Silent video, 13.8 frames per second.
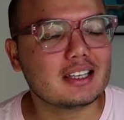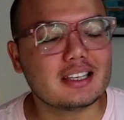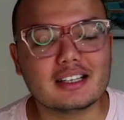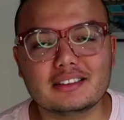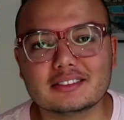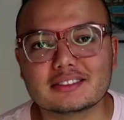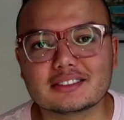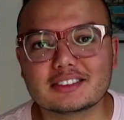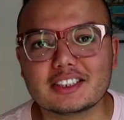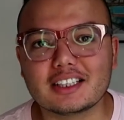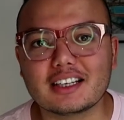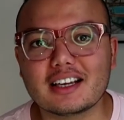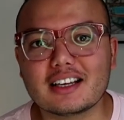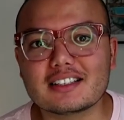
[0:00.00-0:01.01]
yeah,
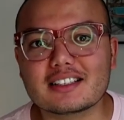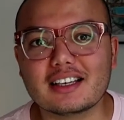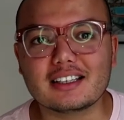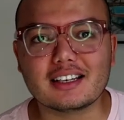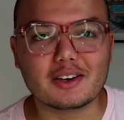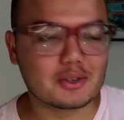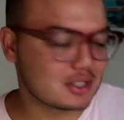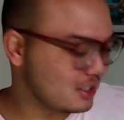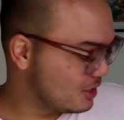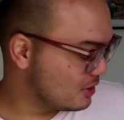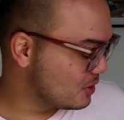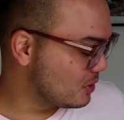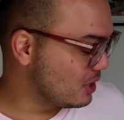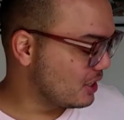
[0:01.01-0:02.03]
today I said I was
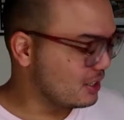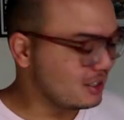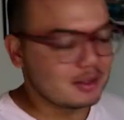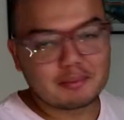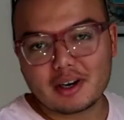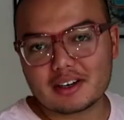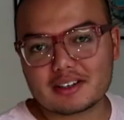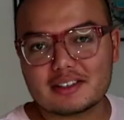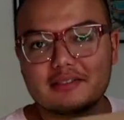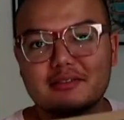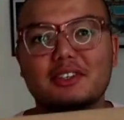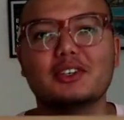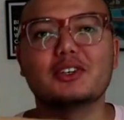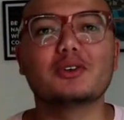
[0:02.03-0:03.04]
gonna do like an unboxing
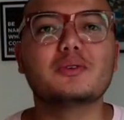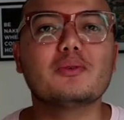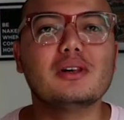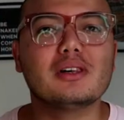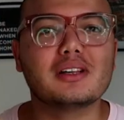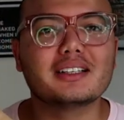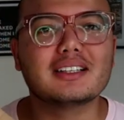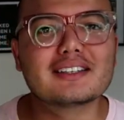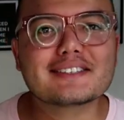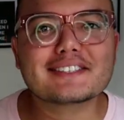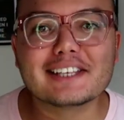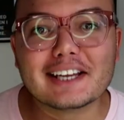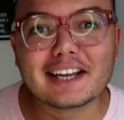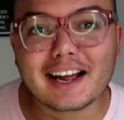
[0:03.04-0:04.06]
video. Well, I didn't
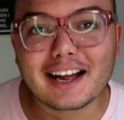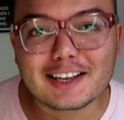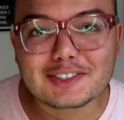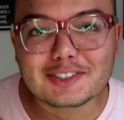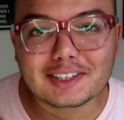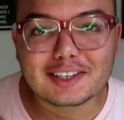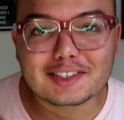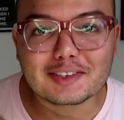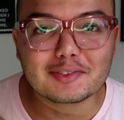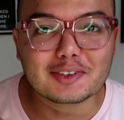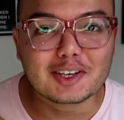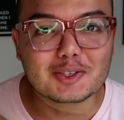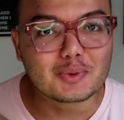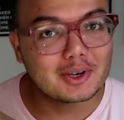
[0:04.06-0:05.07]
say, I asked you guys if you
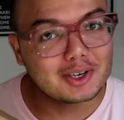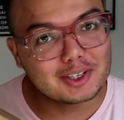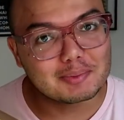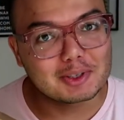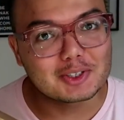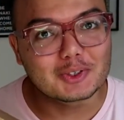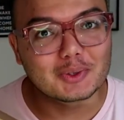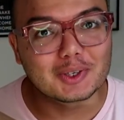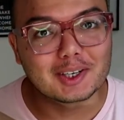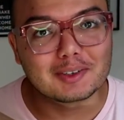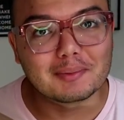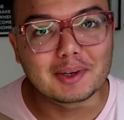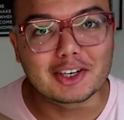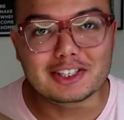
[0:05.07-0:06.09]
guys wanted me to do an
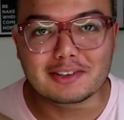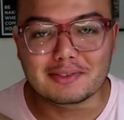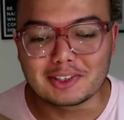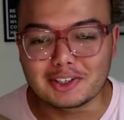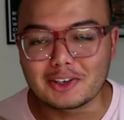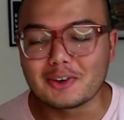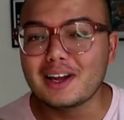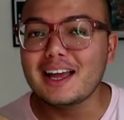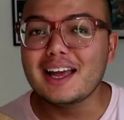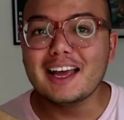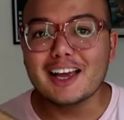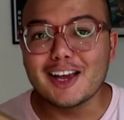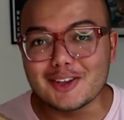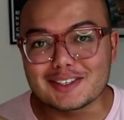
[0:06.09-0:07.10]
unboxing video,
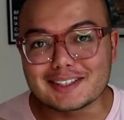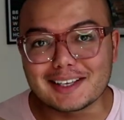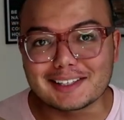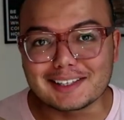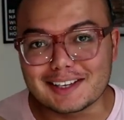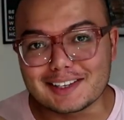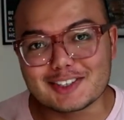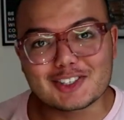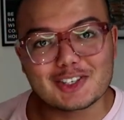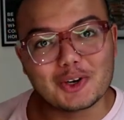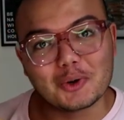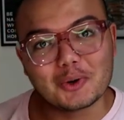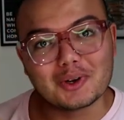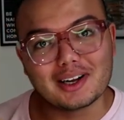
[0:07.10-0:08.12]
and you said yes,
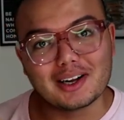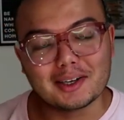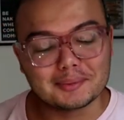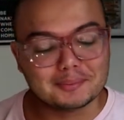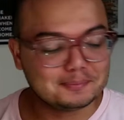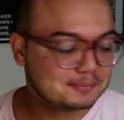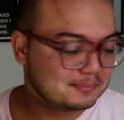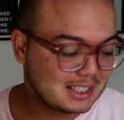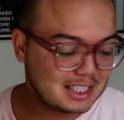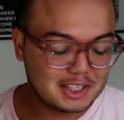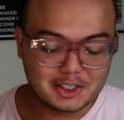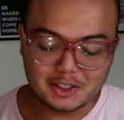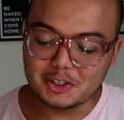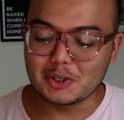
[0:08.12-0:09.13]
so
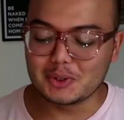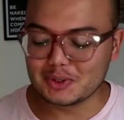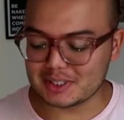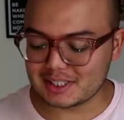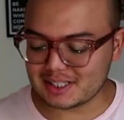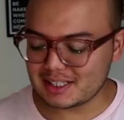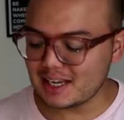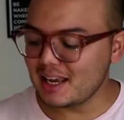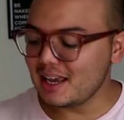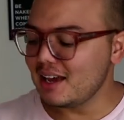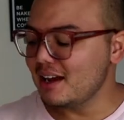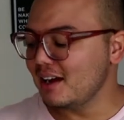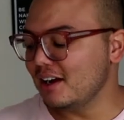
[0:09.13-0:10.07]
here it goes. It's an